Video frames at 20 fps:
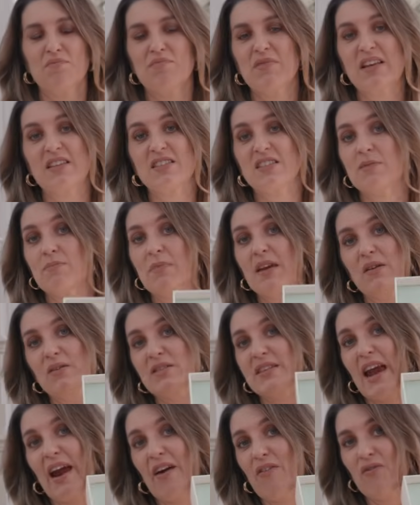this to me
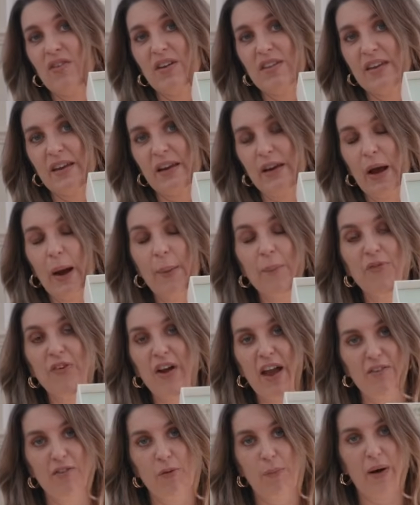was everything. I'm
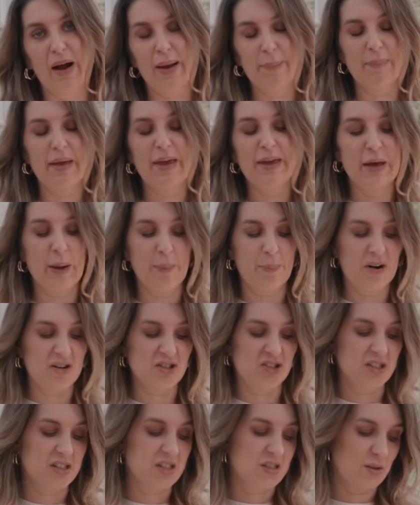forever buying makeup
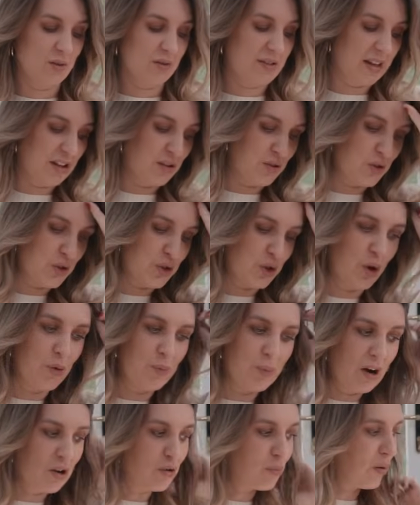brushes, so thank you so
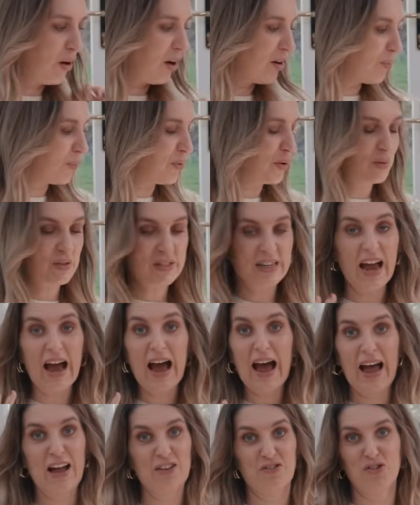much, Prada Beauty. I
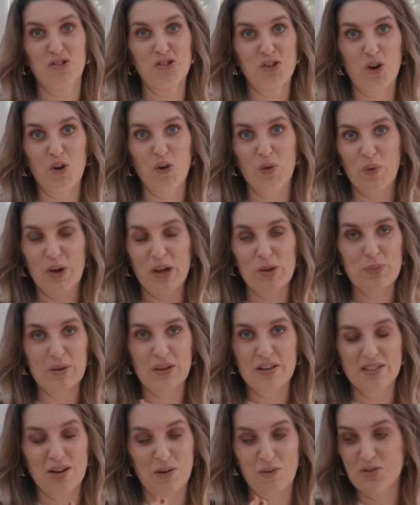had to show you it
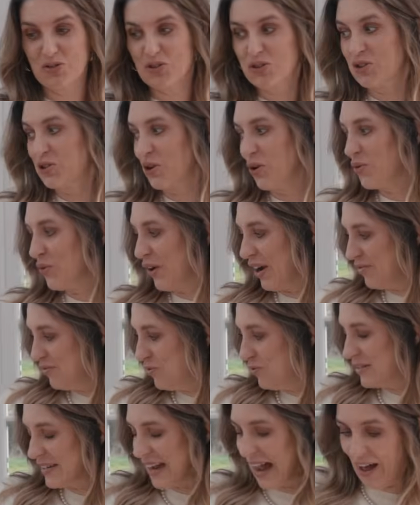because I was just so
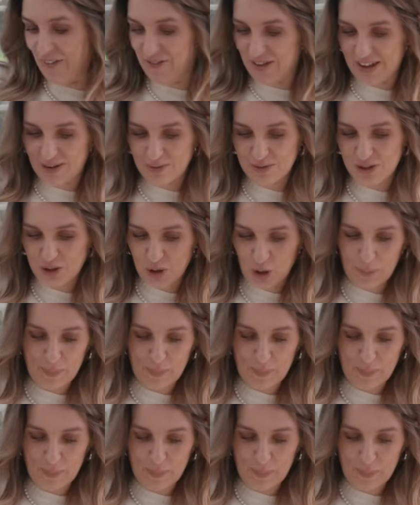grateful to have it, so